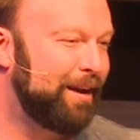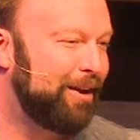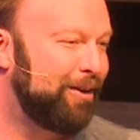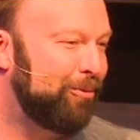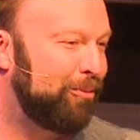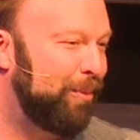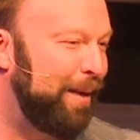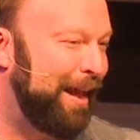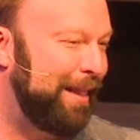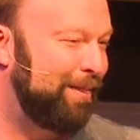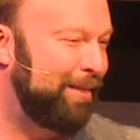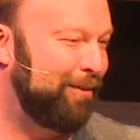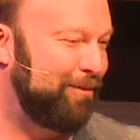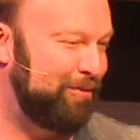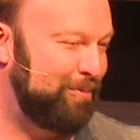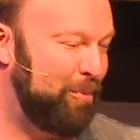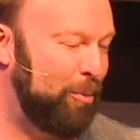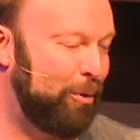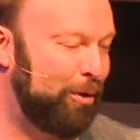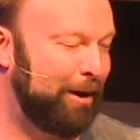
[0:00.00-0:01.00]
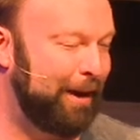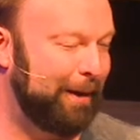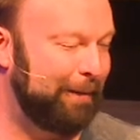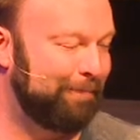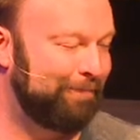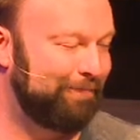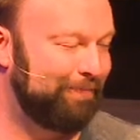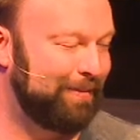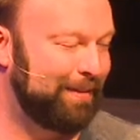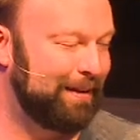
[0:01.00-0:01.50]
read this morning.
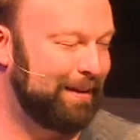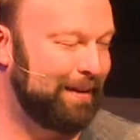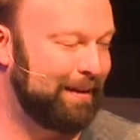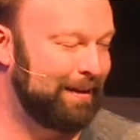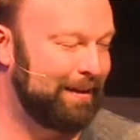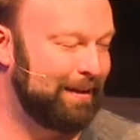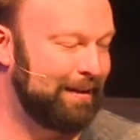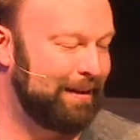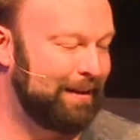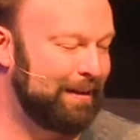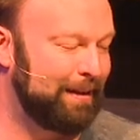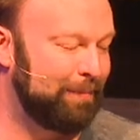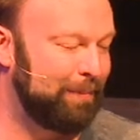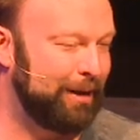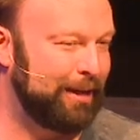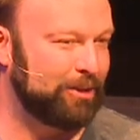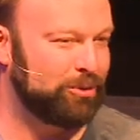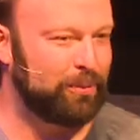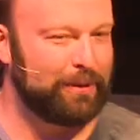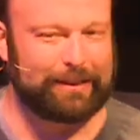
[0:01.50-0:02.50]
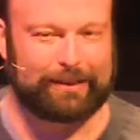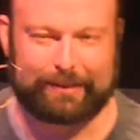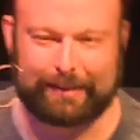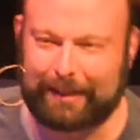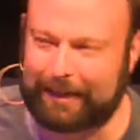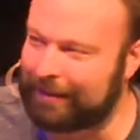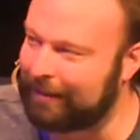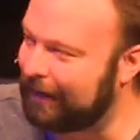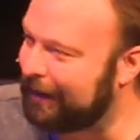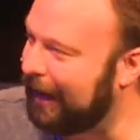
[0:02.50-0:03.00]
Because we
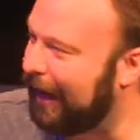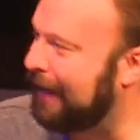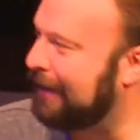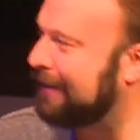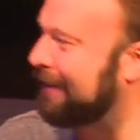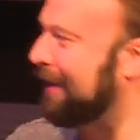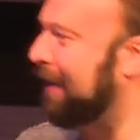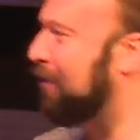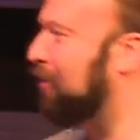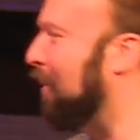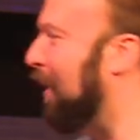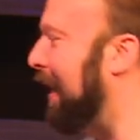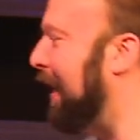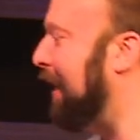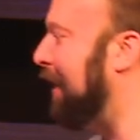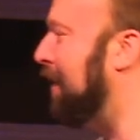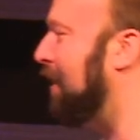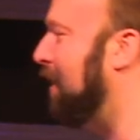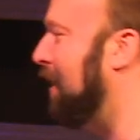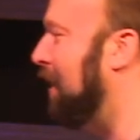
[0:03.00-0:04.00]
see that God sent rain